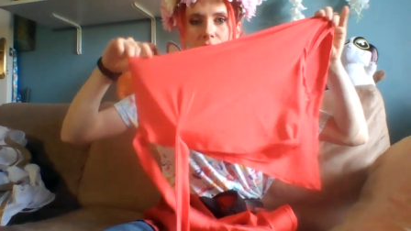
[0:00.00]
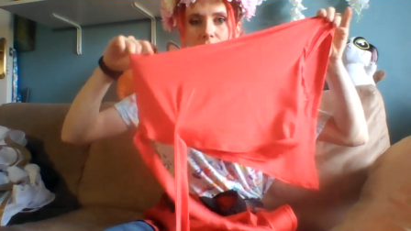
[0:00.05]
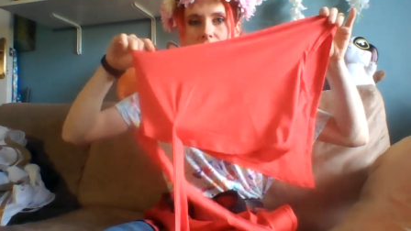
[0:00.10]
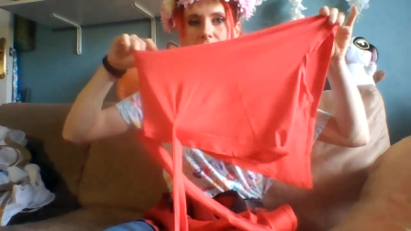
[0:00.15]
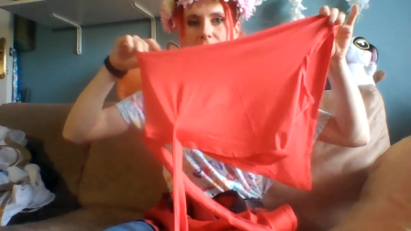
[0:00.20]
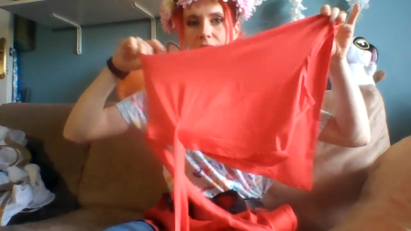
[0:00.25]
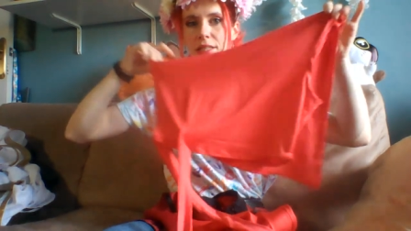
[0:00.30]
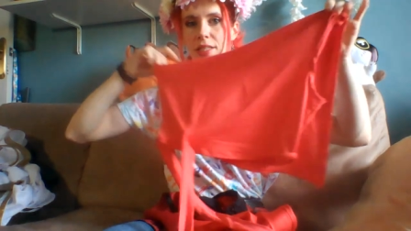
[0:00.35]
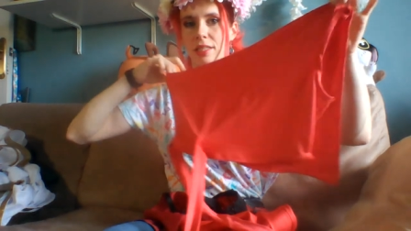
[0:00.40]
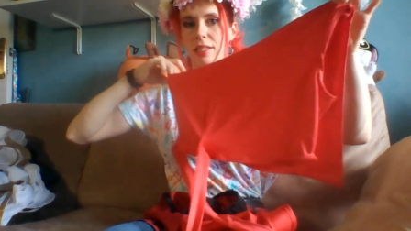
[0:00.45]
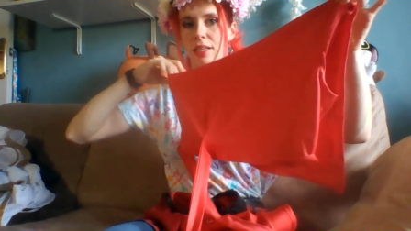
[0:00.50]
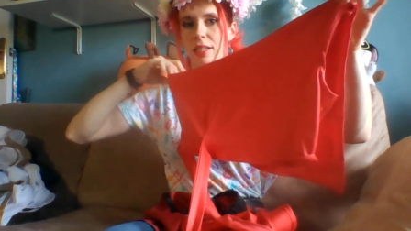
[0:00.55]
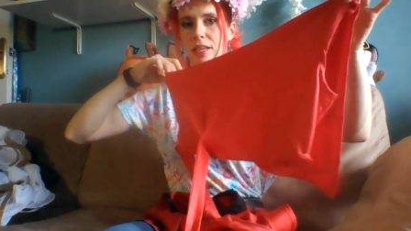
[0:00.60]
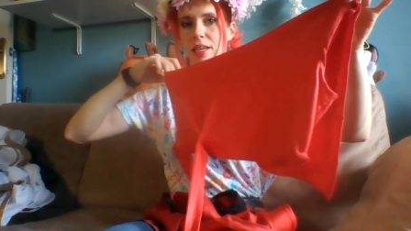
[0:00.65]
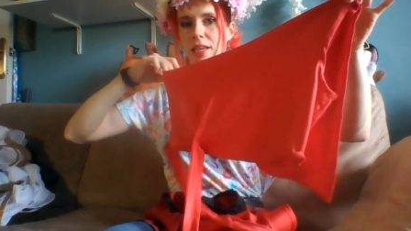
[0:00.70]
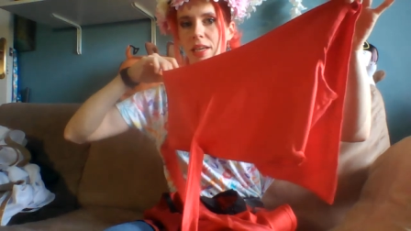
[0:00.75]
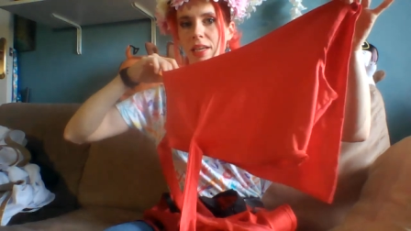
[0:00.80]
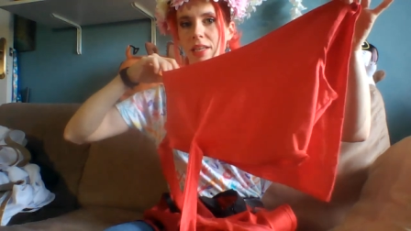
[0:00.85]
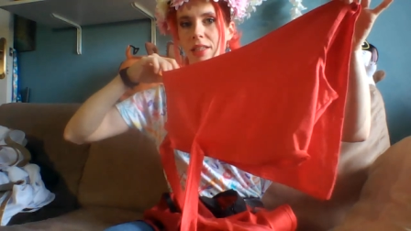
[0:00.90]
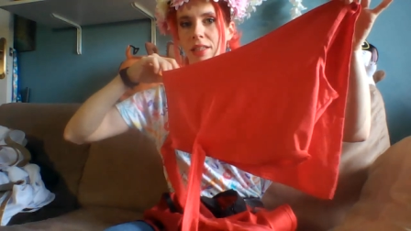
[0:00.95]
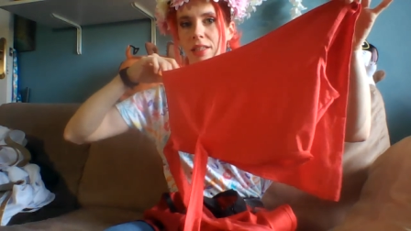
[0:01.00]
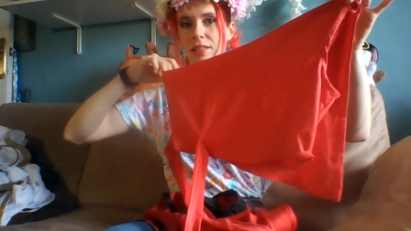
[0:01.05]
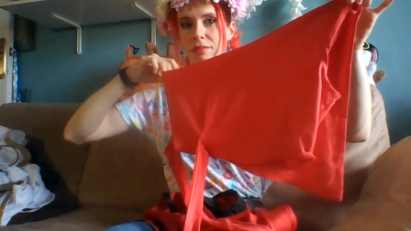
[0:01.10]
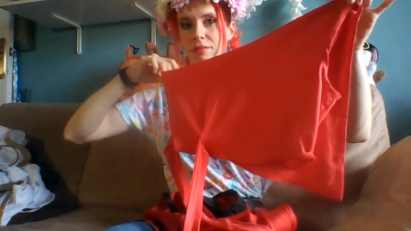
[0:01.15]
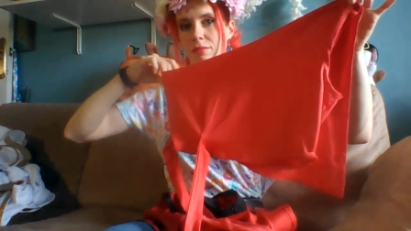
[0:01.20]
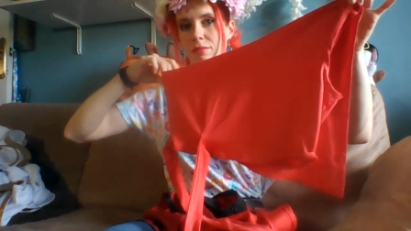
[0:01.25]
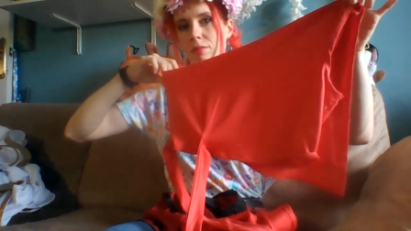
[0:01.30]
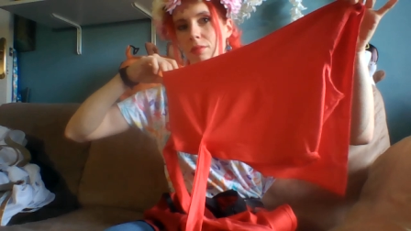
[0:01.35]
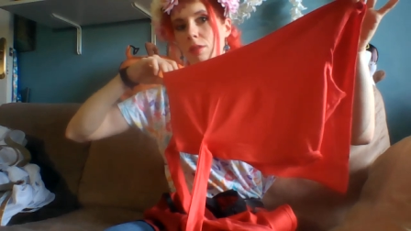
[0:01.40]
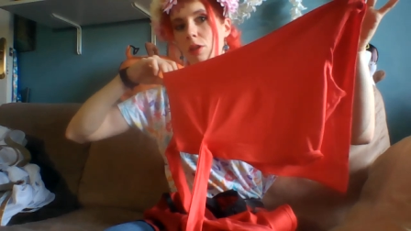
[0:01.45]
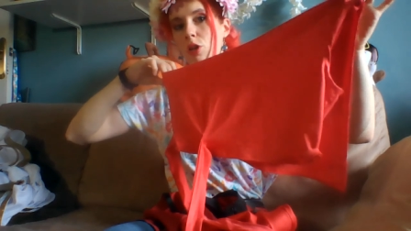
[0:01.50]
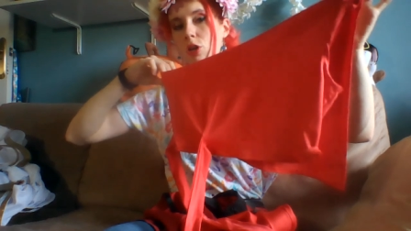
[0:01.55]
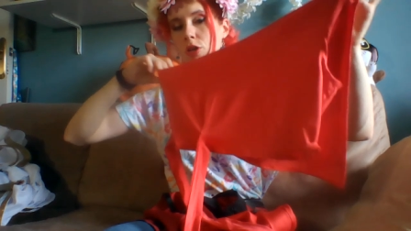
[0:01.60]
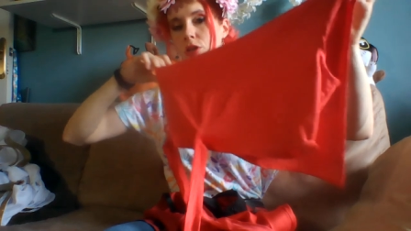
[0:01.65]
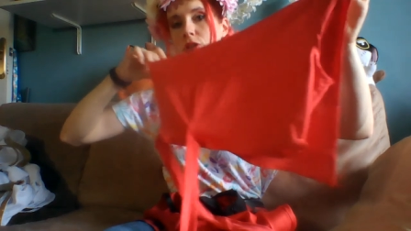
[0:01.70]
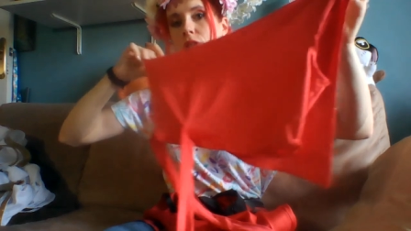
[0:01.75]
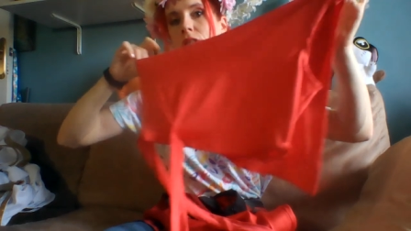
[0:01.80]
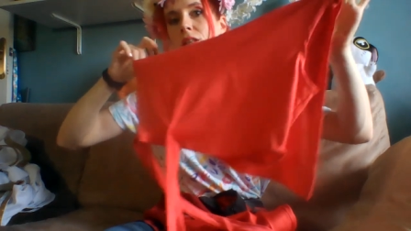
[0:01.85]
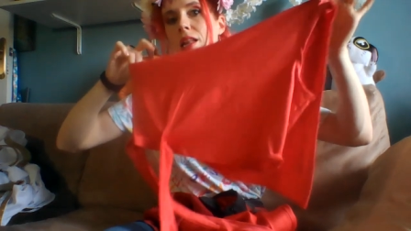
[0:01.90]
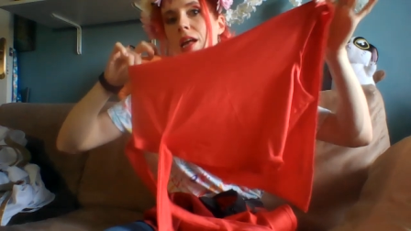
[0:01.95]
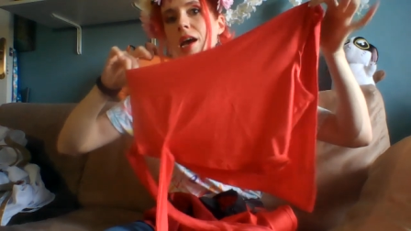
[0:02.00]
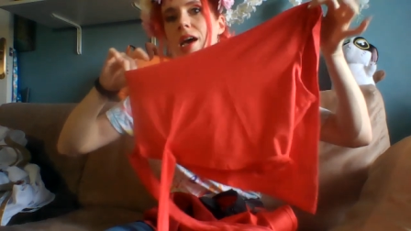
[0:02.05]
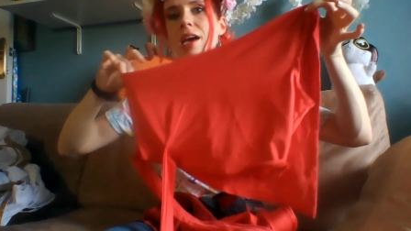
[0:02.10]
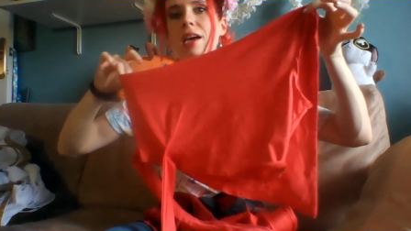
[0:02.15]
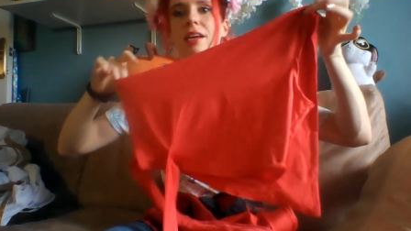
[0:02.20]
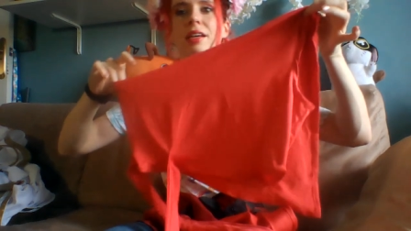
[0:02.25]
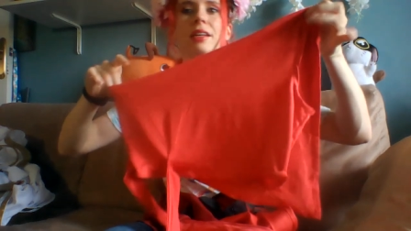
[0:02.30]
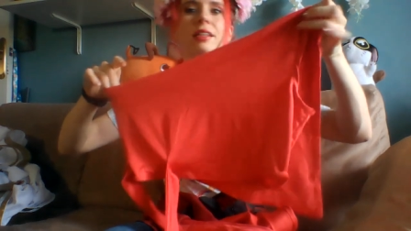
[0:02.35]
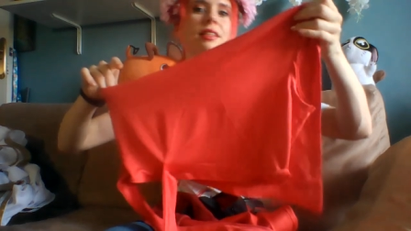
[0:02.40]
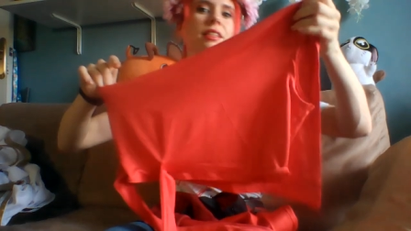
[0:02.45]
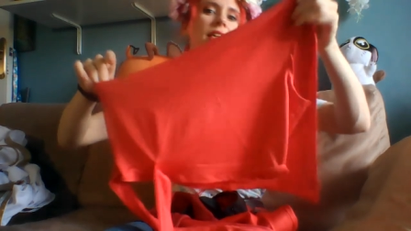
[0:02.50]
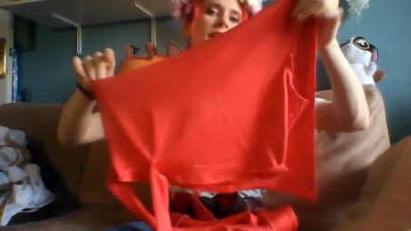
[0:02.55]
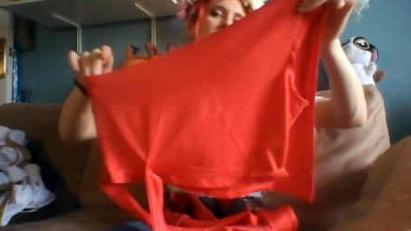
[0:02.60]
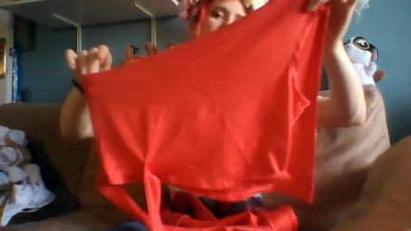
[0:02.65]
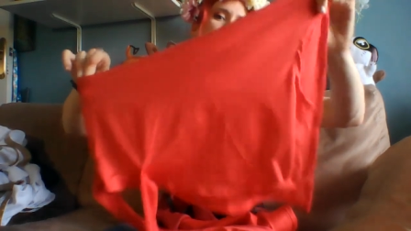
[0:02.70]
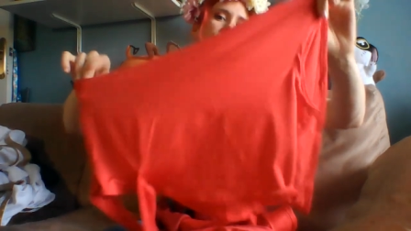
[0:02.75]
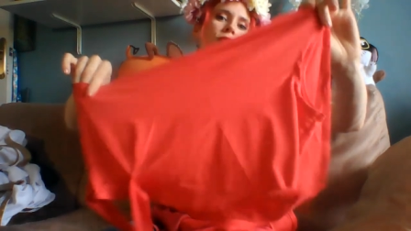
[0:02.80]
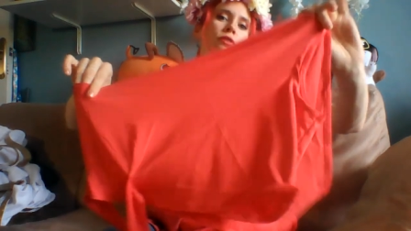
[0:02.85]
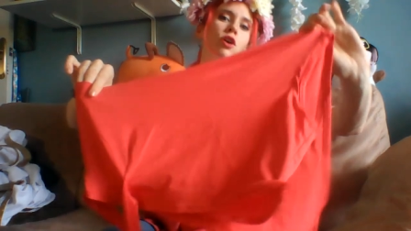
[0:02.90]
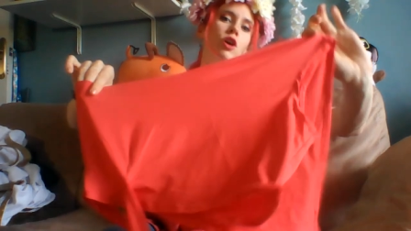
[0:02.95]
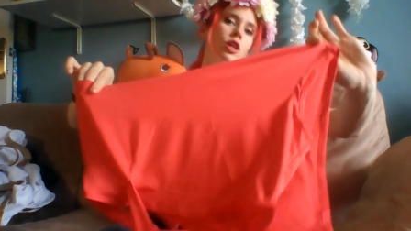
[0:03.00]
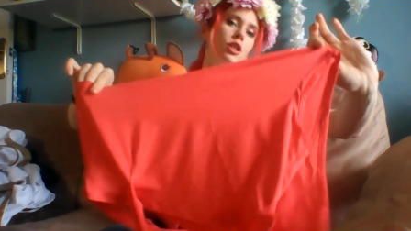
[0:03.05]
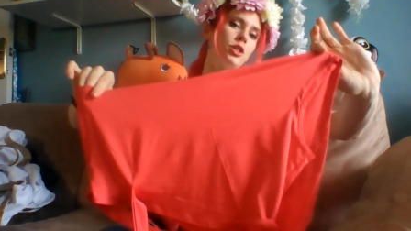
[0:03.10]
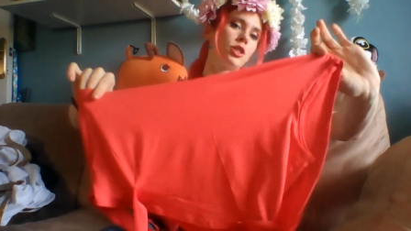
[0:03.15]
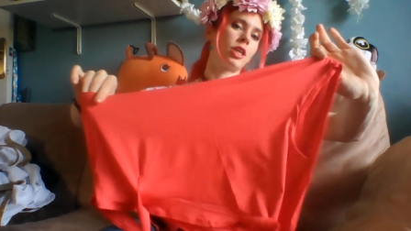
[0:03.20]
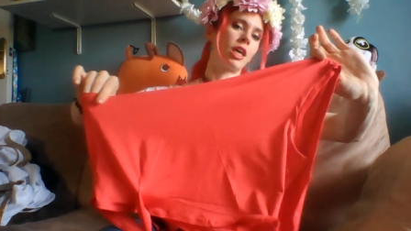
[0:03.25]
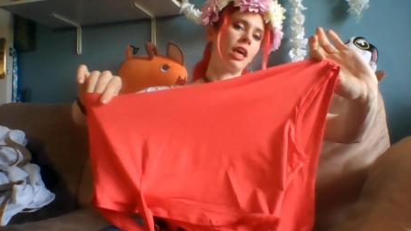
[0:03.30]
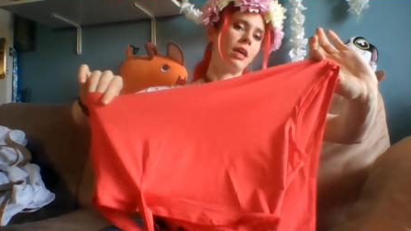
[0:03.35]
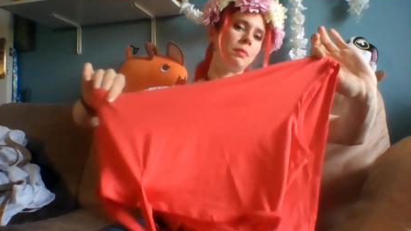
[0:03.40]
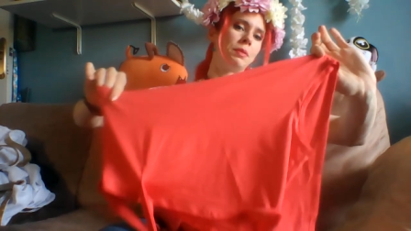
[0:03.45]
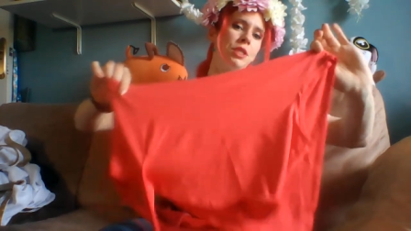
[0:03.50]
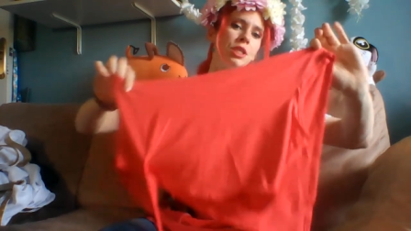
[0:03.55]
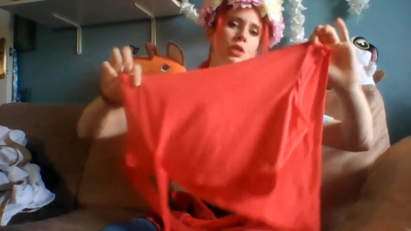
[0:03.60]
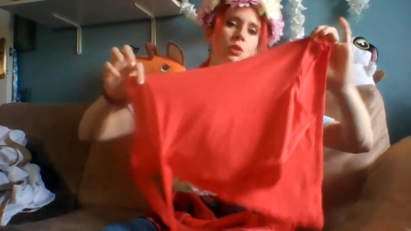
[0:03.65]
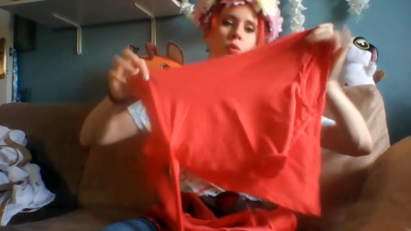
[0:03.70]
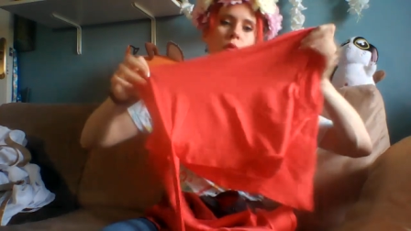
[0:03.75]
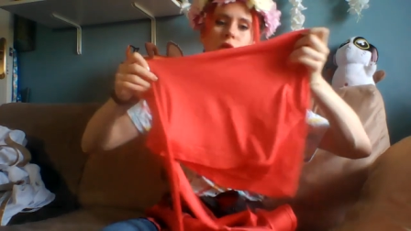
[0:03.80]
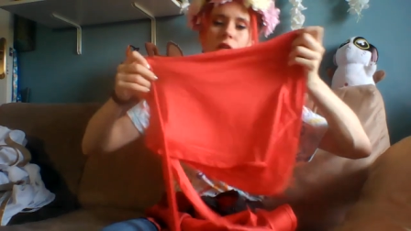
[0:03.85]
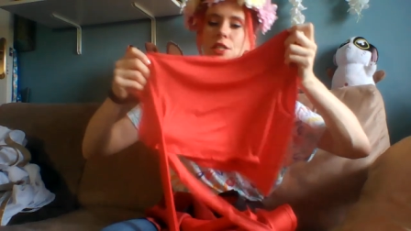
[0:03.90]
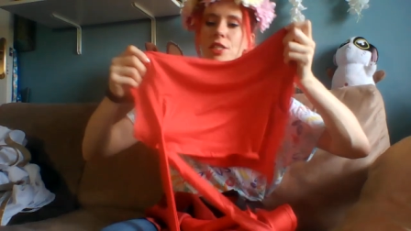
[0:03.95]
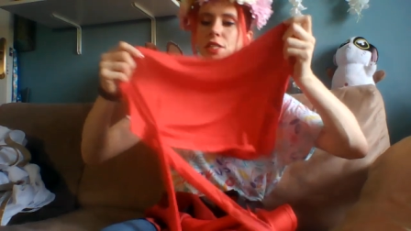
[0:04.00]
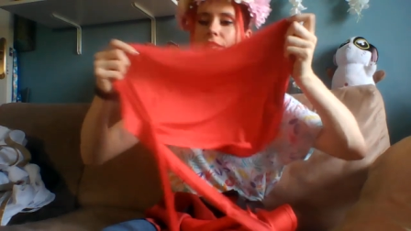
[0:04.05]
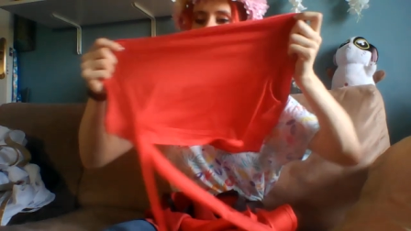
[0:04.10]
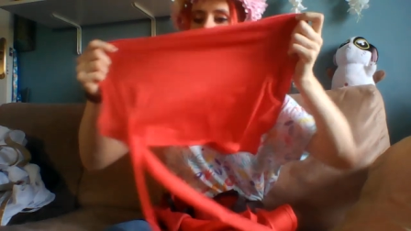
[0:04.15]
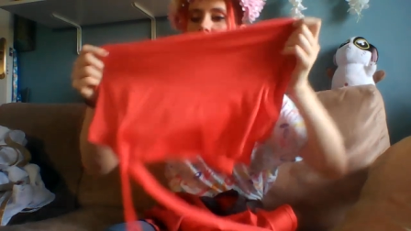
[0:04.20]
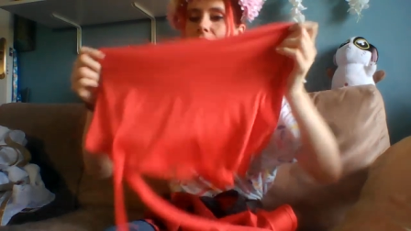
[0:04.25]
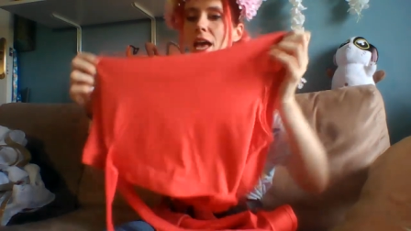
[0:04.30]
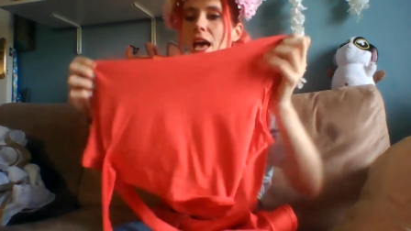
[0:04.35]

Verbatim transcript: You can see it looks like the false cape she wears.